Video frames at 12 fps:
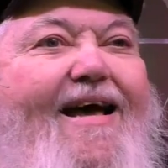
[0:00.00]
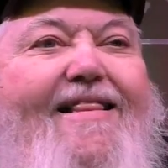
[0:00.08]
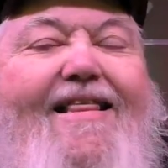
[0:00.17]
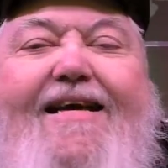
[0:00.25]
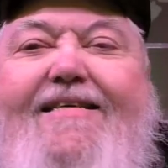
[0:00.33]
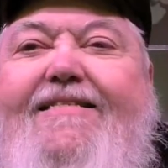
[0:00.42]

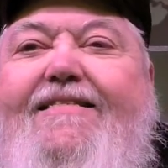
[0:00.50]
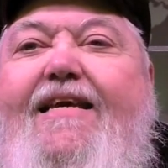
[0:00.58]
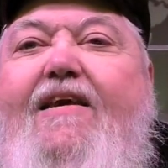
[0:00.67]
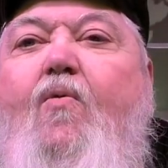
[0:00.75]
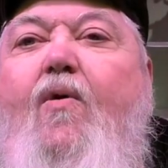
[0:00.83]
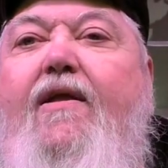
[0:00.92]
They
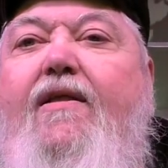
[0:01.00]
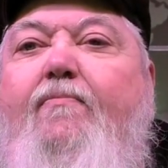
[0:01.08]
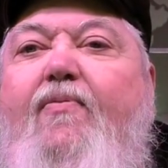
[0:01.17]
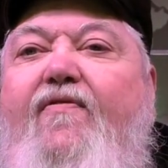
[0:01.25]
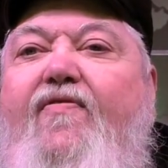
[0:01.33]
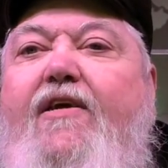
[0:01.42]
see what
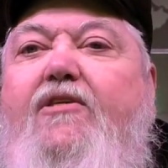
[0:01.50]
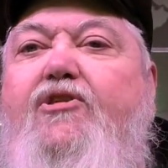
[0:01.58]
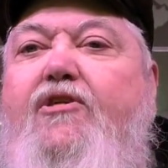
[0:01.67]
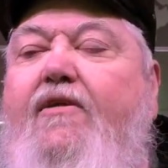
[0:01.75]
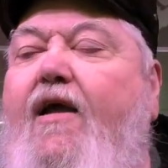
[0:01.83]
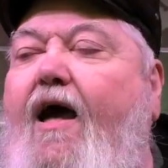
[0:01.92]

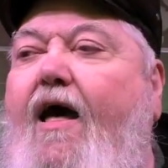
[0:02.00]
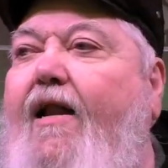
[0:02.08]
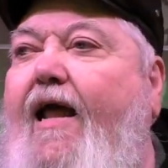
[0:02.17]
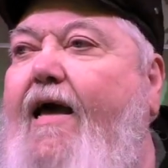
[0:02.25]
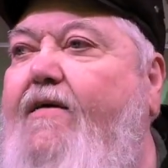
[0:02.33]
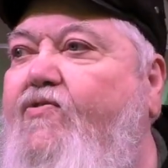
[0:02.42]
provision God
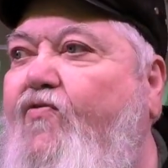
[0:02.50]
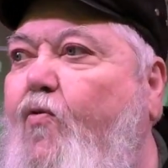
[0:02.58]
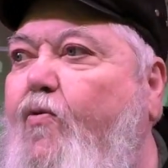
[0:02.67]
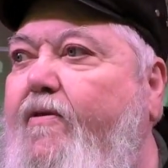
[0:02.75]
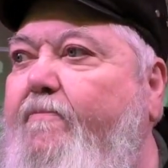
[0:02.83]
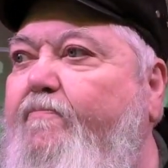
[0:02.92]
has
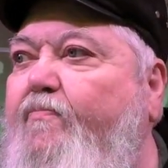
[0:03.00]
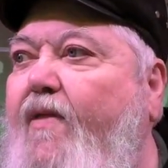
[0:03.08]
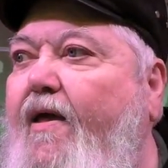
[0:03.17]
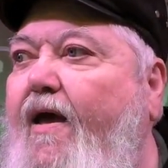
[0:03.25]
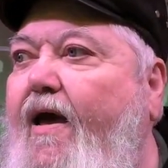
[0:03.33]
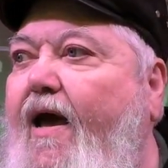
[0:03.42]
for them.
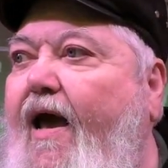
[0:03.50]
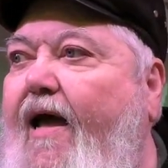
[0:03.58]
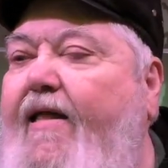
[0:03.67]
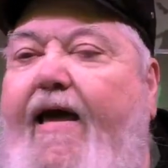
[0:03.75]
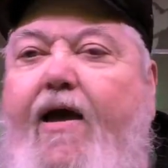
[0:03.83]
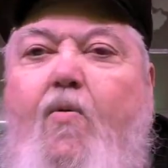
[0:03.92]

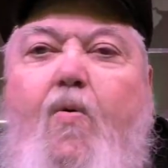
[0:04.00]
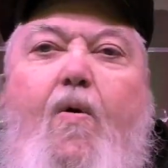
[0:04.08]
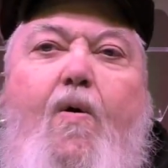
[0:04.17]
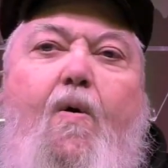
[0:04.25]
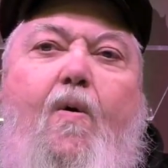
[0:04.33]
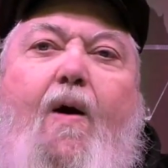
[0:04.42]
And they go,
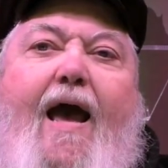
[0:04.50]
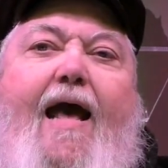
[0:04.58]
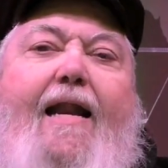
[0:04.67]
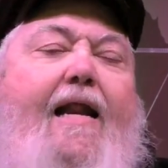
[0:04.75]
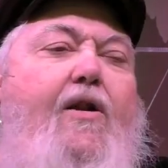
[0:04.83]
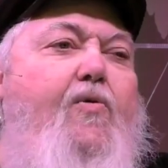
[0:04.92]
whoo,
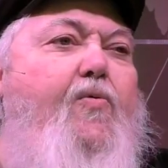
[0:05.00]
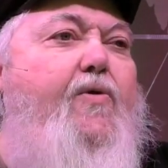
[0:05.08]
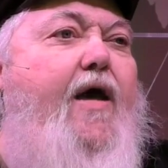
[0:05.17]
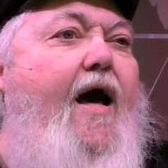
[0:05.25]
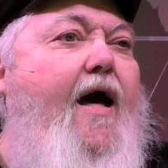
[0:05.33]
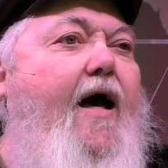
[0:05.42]

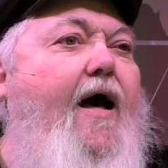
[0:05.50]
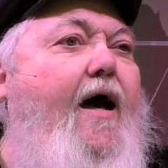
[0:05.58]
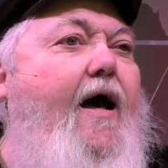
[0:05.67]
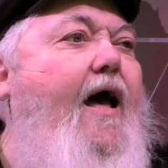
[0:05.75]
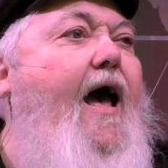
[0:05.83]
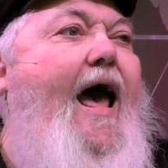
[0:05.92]

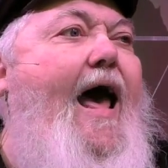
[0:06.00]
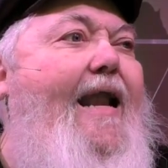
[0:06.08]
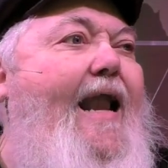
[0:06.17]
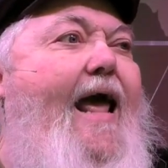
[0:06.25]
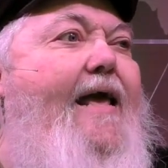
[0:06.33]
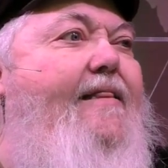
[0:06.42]
hallelujah. I
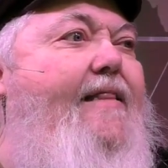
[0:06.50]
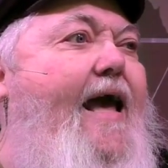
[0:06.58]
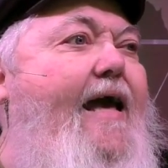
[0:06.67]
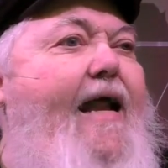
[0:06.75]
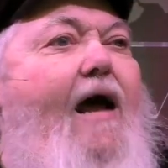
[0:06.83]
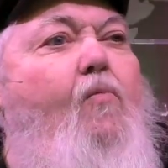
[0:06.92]
like
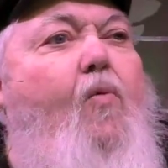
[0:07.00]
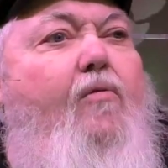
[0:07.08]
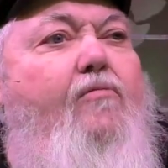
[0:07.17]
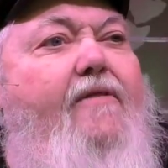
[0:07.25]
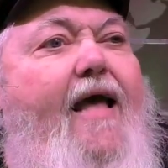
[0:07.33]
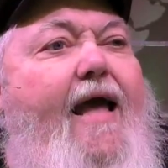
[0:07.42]
that. I
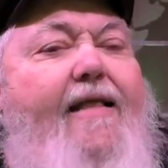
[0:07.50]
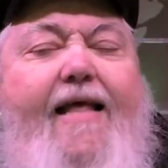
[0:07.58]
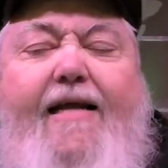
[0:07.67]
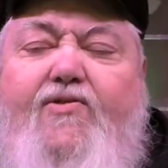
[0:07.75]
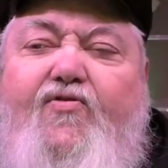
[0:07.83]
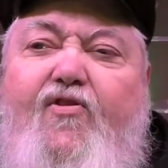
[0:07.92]
want that.
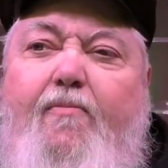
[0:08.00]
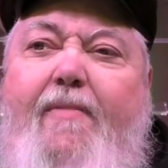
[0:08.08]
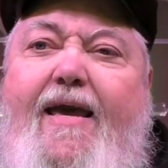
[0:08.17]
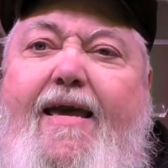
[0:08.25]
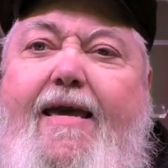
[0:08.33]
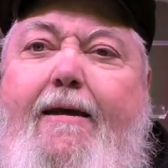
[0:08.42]
That's for
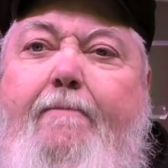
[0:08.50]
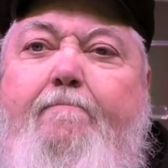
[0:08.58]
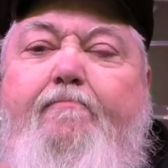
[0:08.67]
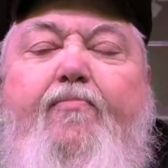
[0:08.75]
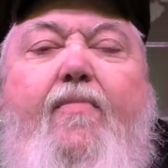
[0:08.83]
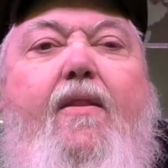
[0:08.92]
me.
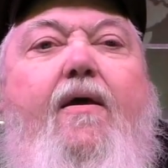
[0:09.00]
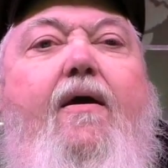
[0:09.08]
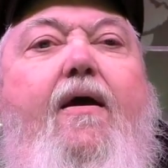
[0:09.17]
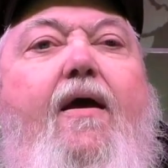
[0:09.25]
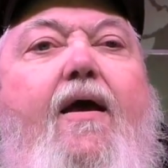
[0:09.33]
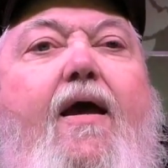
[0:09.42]

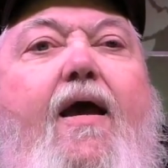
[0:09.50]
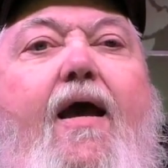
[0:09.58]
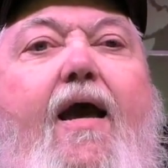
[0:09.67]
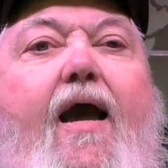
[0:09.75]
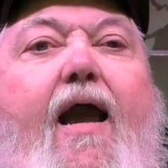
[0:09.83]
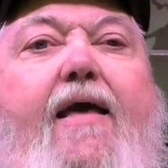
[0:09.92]

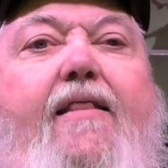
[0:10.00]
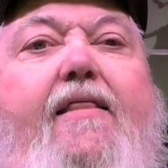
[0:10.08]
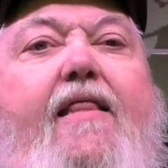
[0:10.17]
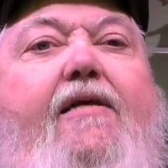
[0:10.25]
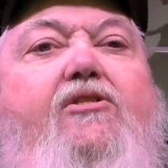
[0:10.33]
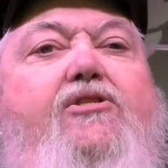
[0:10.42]
And
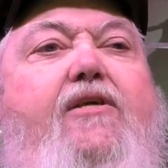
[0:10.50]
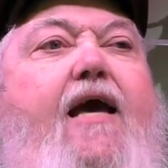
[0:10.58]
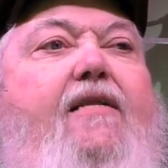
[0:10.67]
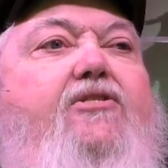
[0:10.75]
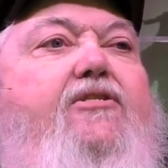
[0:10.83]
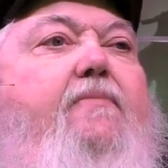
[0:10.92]
then they just
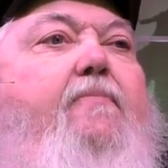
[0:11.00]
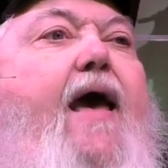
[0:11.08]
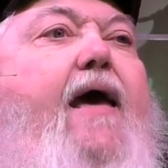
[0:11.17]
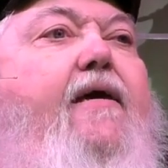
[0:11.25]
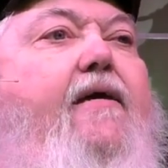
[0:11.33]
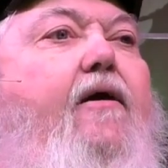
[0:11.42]
kind of sit
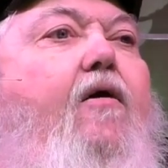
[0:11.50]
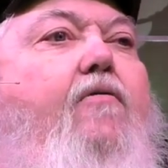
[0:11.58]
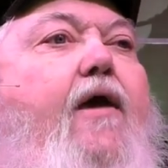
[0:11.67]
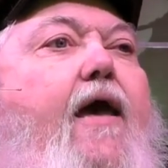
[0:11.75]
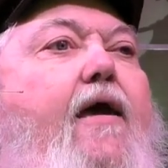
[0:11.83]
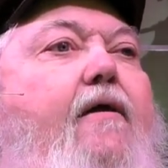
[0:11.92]
back and go,
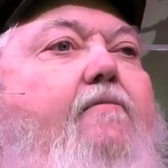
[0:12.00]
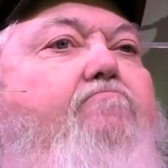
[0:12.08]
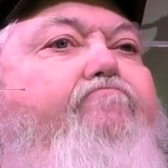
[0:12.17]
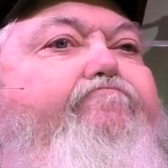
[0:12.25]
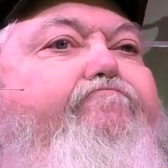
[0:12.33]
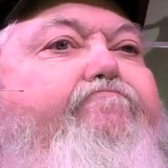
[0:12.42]
okay,
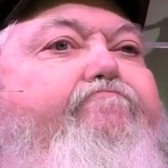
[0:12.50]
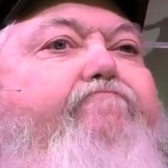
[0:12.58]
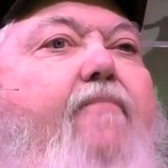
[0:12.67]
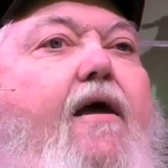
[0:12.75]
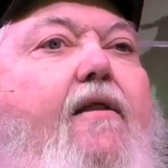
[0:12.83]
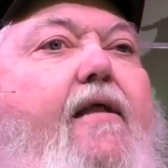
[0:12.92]

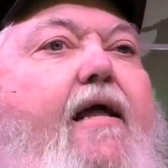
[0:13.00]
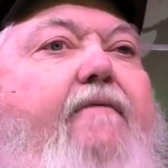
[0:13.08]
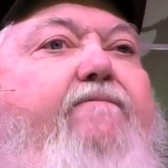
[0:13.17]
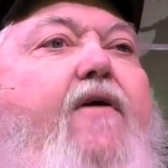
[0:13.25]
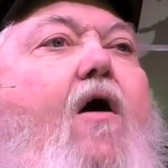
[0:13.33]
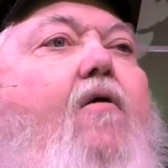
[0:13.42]
let
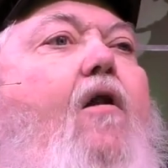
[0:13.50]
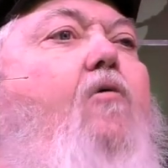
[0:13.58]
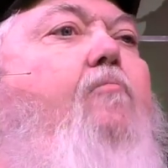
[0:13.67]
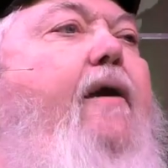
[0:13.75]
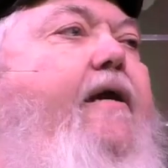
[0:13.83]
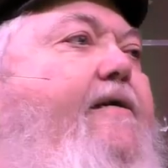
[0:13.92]
it fall
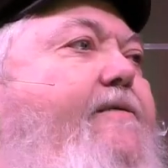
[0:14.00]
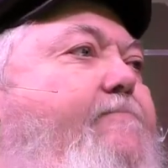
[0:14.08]
on me.